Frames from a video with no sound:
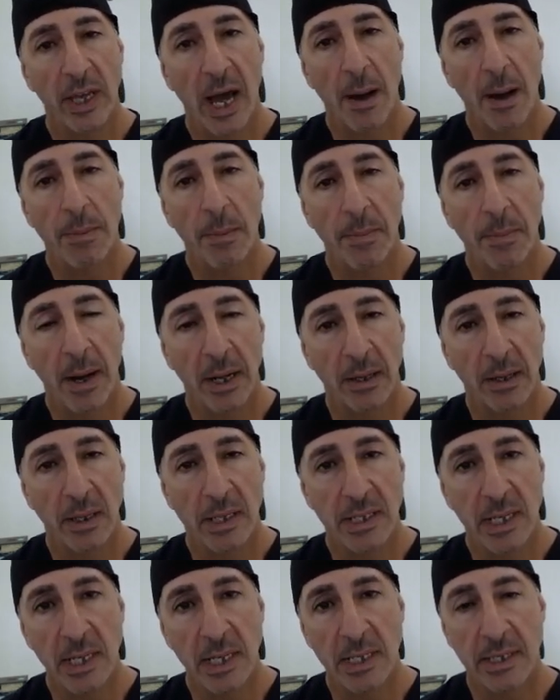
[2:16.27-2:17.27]
upper part of the
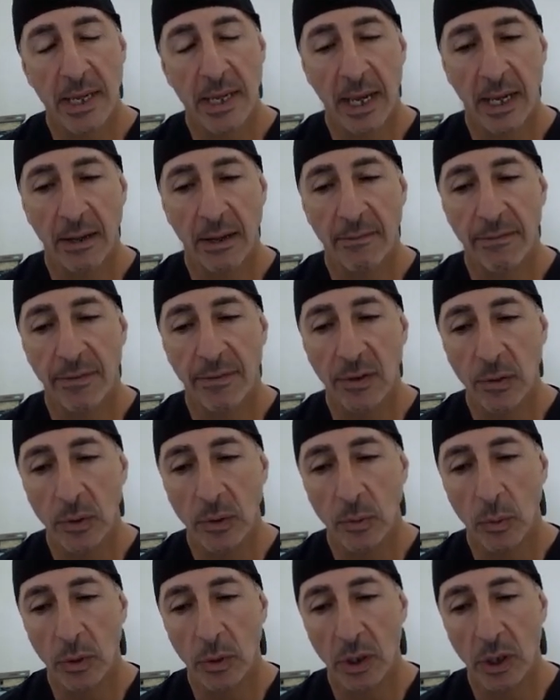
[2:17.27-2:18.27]
tear sac and
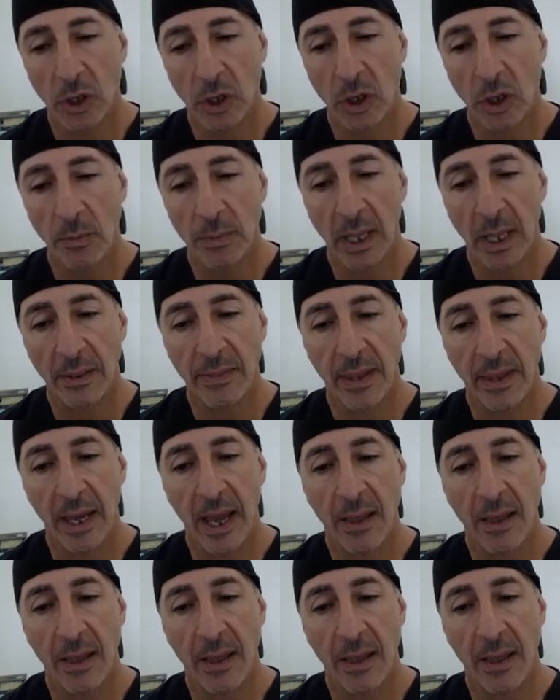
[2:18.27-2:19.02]
fluid will accumulate there,